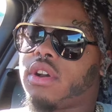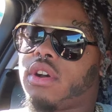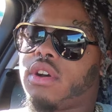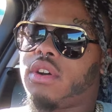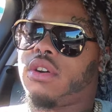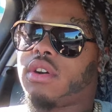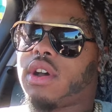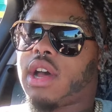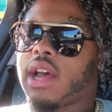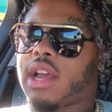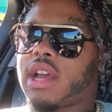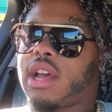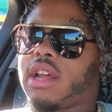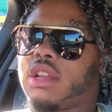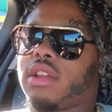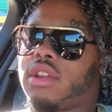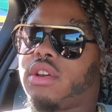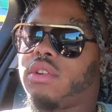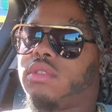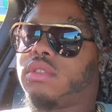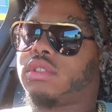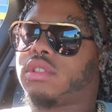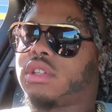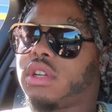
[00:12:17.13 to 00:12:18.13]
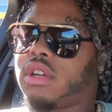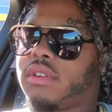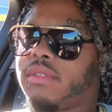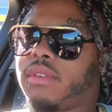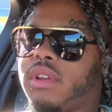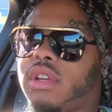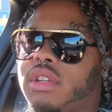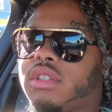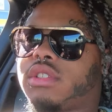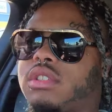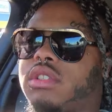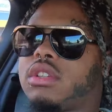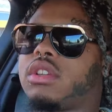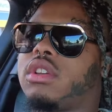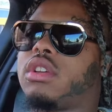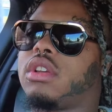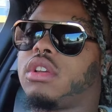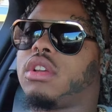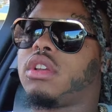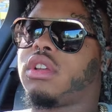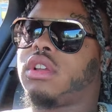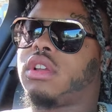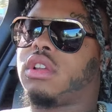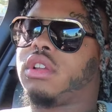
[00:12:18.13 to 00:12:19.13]
Oh, I got no service.
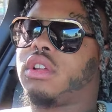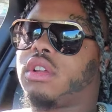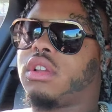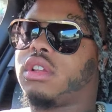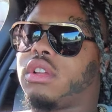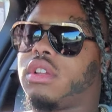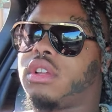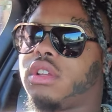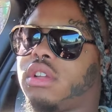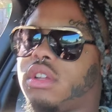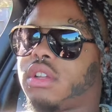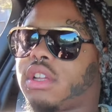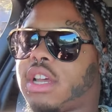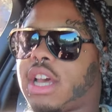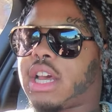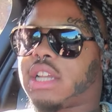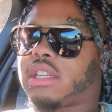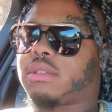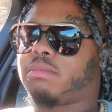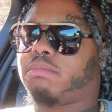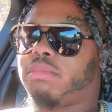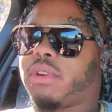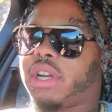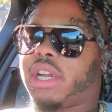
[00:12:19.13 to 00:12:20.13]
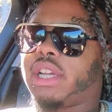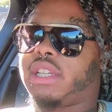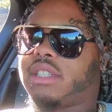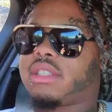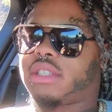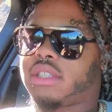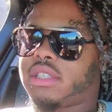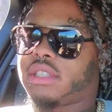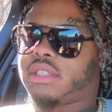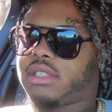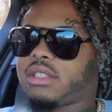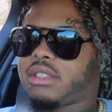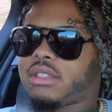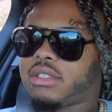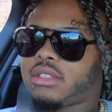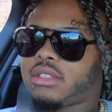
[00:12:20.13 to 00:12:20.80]
That's brazy.